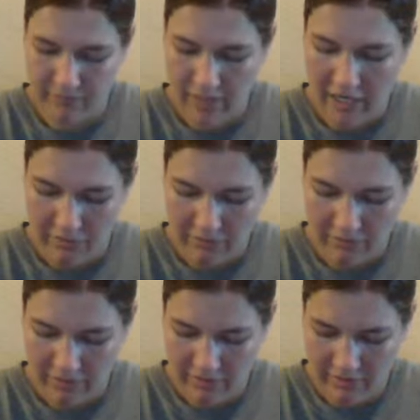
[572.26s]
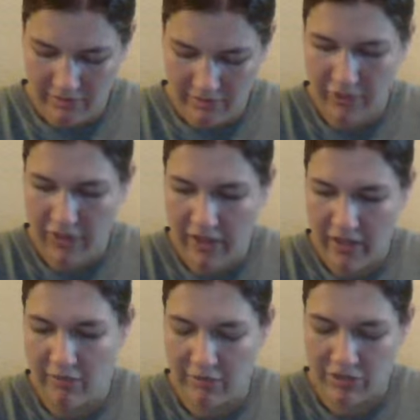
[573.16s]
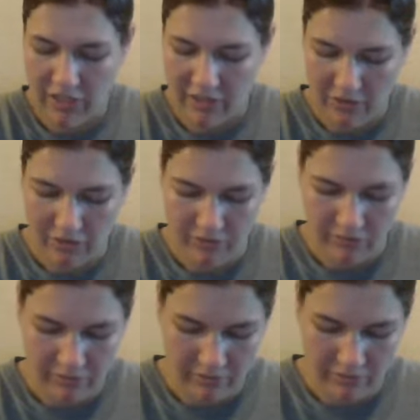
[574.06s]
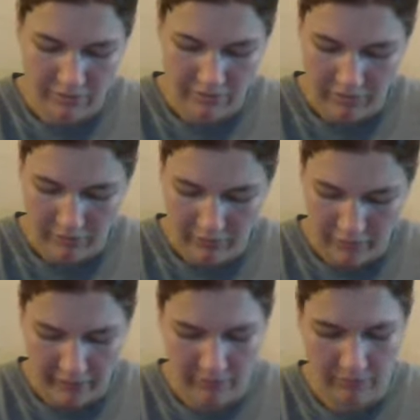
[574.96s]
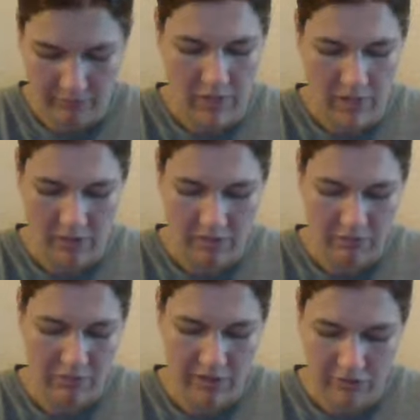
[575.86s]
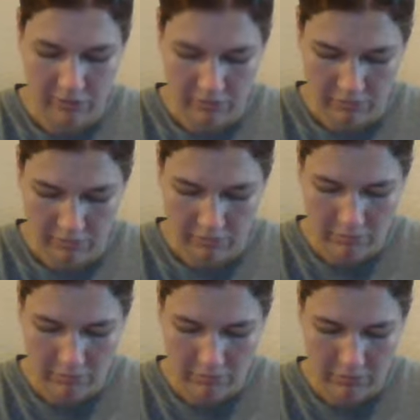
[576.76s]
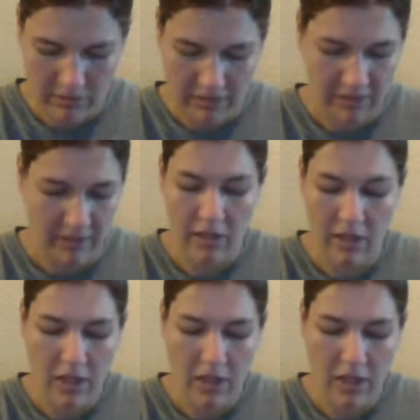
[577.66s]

don't think anyone should ever use counterfeit makeup because you don't know what is in it.